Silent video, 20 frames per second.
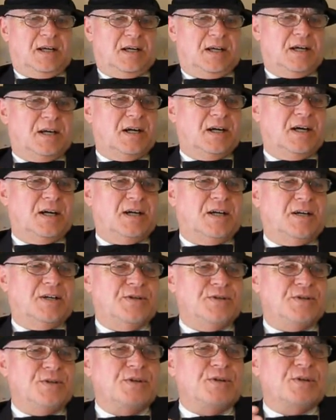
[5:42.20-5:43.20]

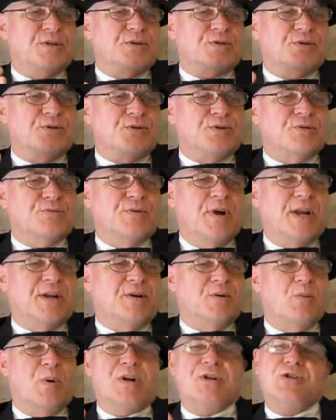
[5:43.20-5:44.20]
To run
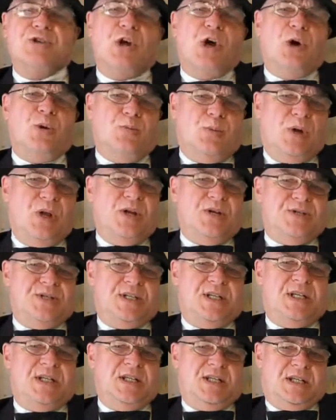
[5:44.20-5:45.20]
a one-child
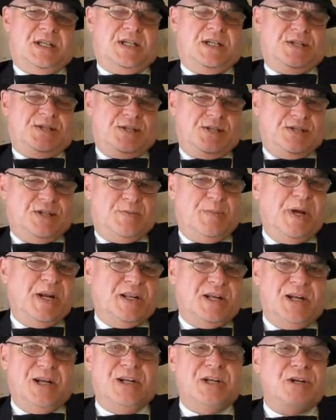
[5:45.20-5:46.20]
policy
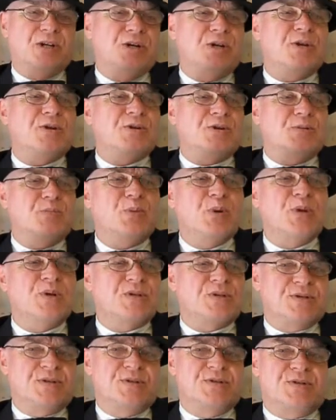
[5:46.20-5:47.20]
systematically, you need
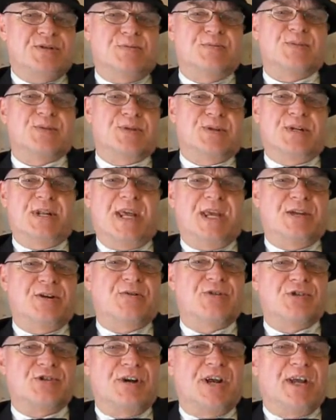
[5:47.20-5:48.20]
computer systems and
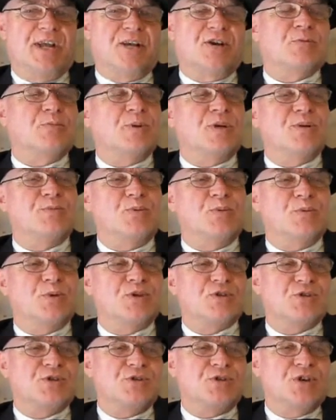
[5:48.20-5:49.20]
accurate tracking of people,
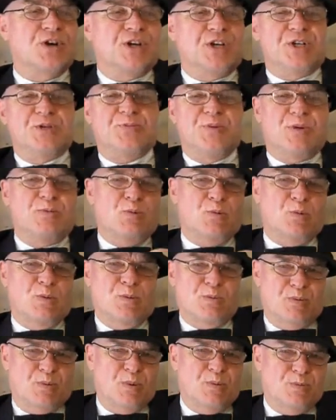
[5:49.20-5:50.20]
because the Chinese people
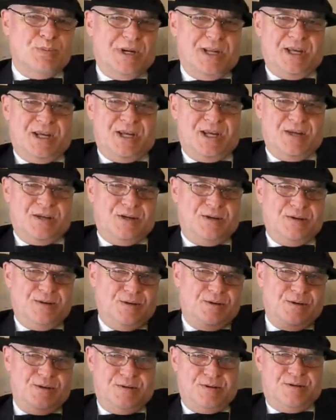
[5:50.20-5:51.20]
were playing,
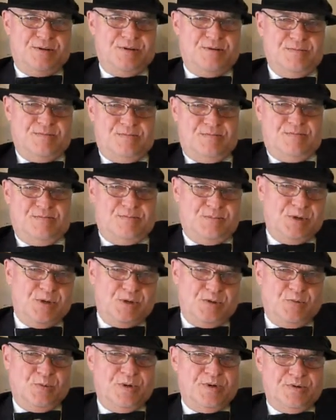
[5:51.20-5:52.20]

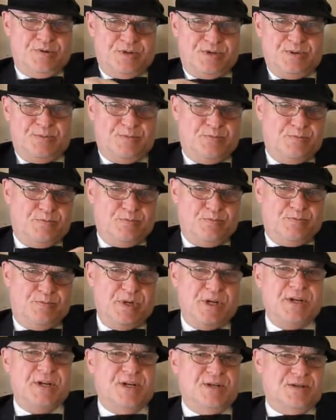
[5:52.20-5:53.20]
whereas the
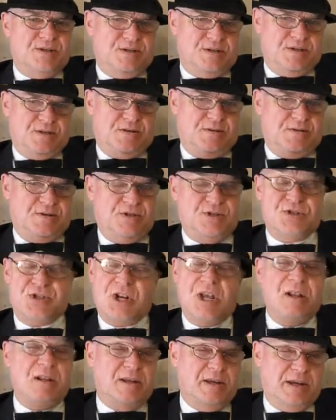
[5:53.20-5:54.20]
peanut, the
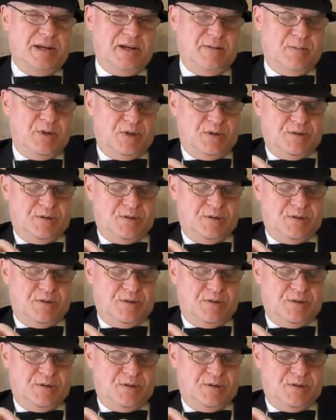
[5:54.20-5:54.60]
shell game,